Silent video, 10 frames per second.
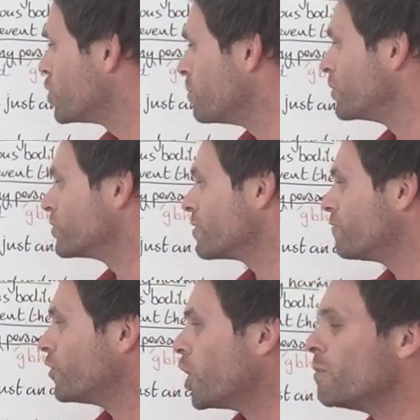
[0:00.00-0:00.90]
come under the
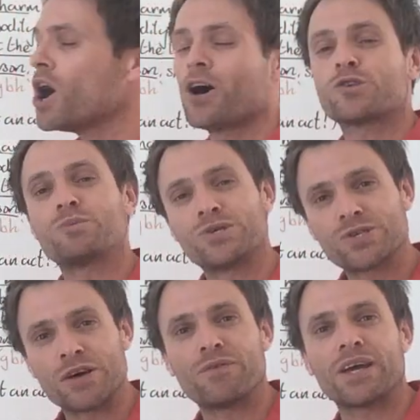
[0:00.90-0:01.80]
form of
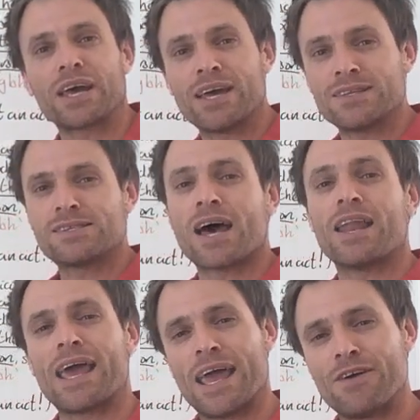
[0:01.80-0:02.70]
specific
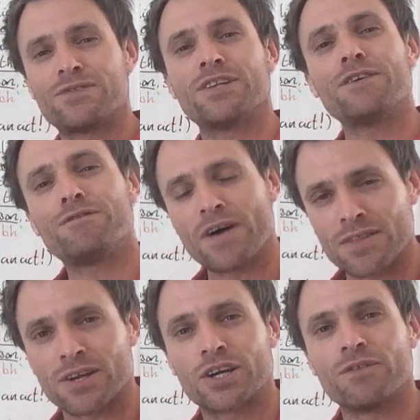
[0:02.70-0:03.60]
intent. If the
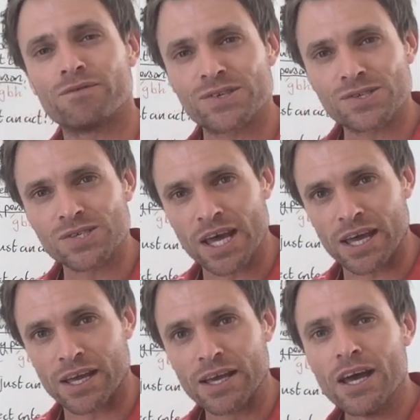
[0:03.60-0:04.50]
defendant can
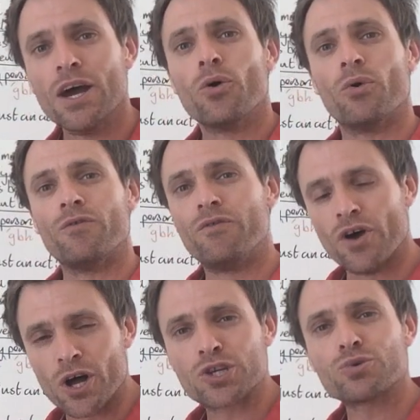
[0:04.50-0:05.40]
foresee with
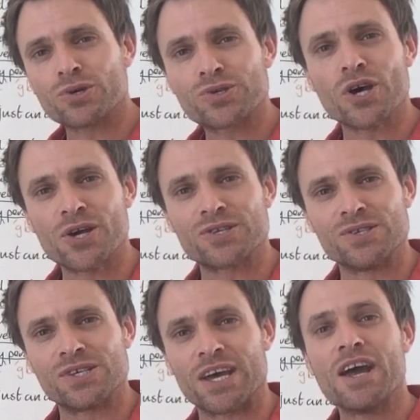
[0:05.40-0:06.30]
virtual
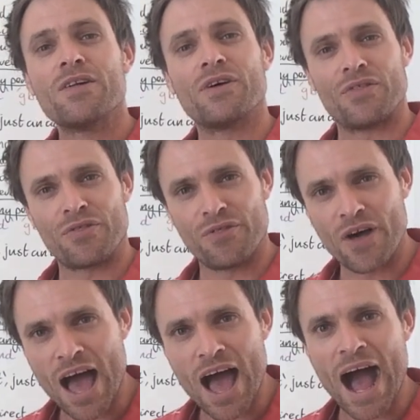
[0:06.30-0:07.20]
certainty that
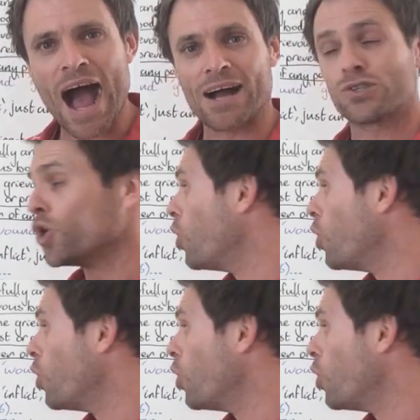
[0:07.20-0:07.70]
their act